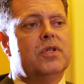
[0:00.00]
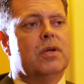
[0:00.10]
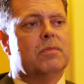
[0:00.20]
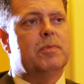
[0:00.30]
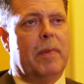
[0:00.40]

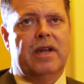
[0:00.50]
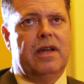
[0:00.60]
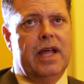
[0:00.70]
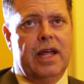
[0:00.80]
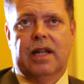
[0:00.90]
some spend
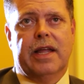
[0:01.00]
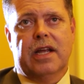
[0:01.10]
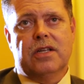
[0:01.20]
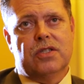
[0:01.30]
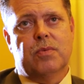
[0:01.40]

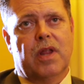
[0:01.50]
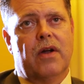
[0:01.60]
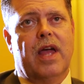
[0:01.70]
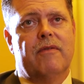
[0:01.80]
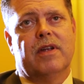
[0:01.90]
analytics
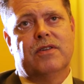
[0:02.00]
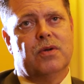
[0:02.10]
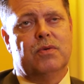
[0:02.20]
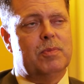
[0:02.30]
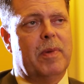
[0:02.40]
without having
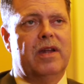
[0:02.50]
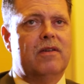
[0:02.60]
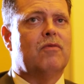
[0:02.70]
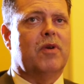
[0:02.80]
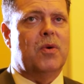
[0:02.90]
to
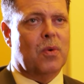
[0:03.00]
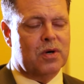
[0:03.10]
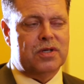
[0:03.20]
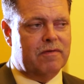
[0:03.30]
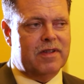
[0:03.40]
spend
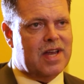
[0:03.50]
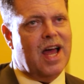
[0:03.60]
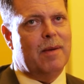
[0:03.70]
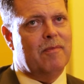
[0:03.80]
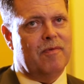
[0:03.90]
3/4 of the
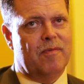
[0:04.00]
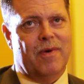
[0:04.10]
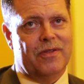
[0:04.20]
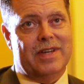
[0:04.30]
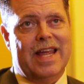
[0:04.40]
time
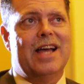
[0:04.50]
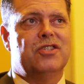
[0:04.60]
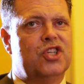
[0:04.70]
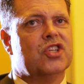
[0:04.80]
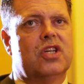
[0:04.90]
on the
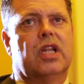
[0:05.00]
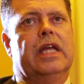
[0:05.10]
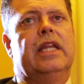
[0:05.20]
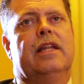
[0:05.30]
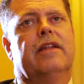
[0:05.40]
task just
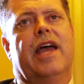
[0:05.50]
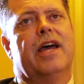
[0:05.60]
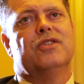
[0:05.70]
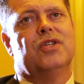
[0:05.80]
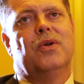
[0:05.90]
cleaning the
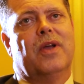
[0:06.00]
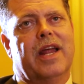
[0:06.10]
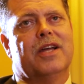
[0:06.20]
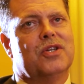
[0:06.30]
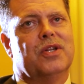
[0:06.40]
data so you can
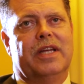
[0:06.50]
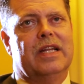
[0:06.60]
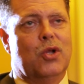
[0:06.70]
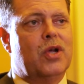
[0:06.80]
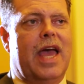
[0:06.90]

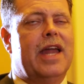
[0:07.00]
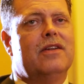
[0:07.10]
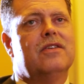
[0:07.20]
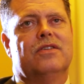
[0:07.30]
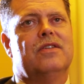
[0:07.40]
actually look at
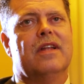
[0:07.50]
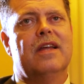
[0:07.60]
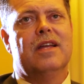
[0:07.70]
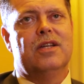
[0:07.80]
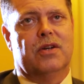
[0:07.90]
it
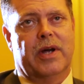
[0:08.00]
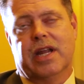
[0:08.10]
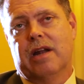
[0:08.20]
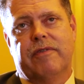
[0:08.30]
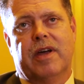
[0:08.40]
to
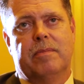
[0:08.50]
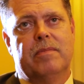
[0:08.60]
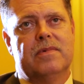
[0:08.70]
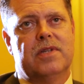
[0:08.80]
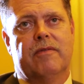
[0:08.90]
identify
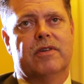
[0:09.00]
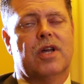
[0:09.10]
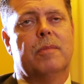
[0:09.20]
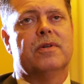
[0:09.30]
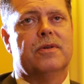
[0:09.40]
savings
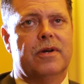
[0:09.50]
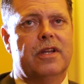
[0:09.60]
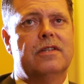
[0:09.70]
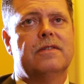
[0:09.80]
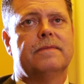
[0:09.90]

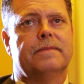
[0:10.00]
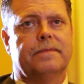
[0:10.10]
opportunities.